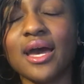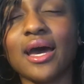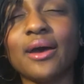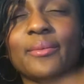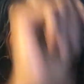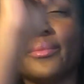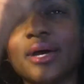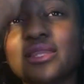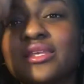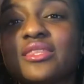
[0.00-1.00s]
And
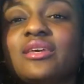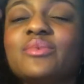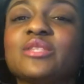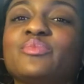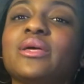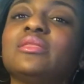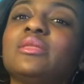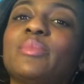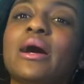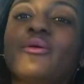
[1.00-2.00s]
the theme has been
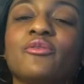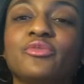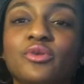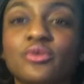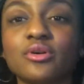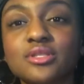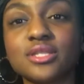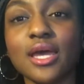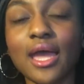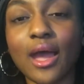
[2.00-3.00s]
the power of the cross.